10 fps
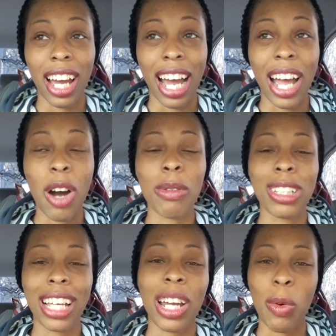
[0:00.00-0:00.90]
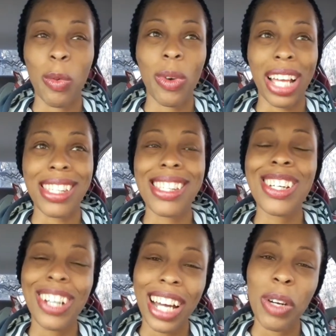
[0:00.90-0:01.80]
I
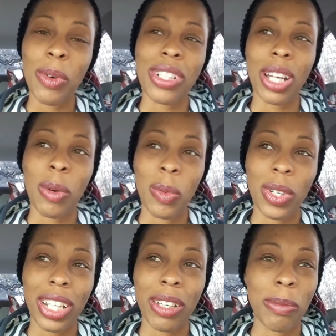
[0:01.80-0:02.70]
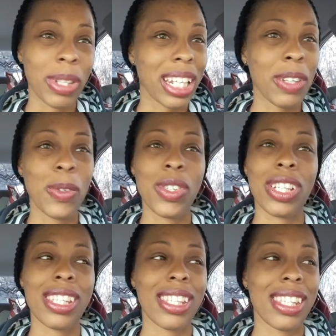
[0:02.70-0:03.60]
still kind of wish I would have, but it was
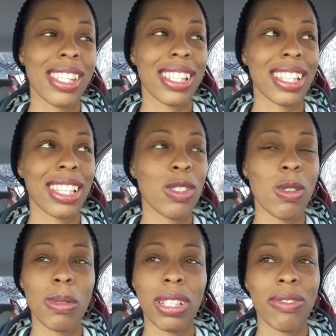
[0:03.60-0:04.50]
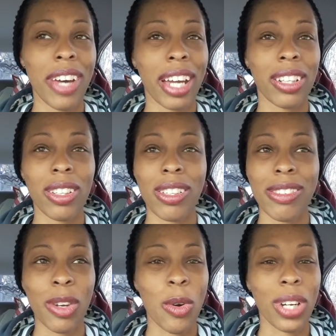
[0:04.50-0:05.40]
just too many
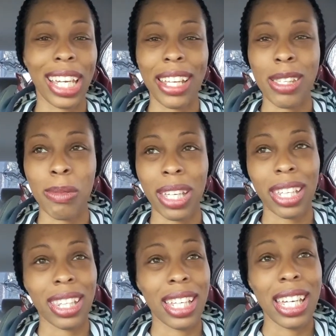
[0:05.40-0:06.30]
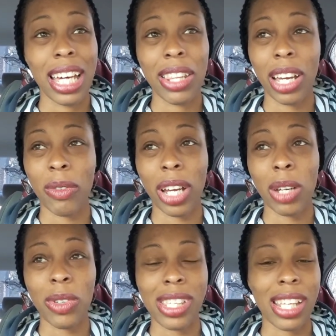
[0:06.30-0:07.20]
factors going against me. That
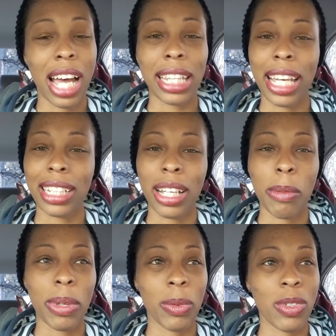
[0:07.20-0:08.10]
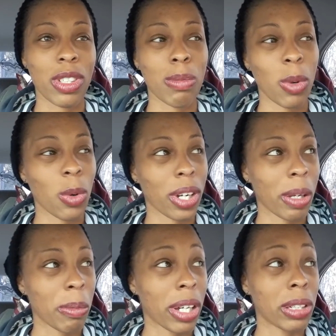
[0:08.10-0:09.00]
rain was not letting up. It was just
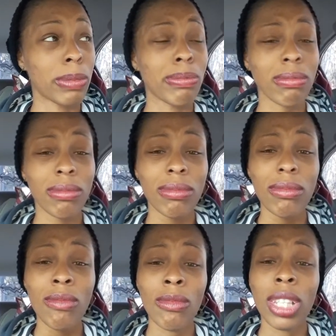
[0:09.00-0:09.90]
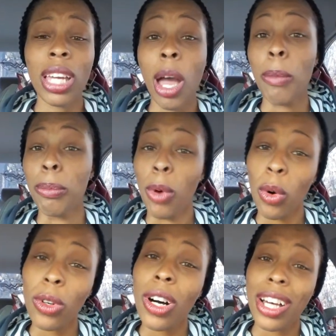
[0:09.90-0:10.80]
pouring. But
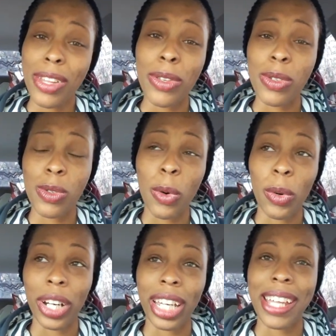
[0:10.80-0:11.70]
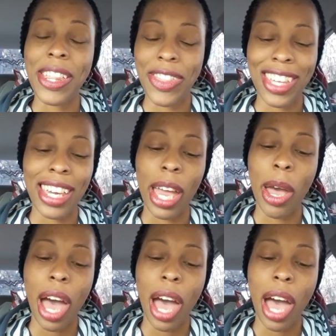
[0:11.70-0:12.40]
moral of the story, the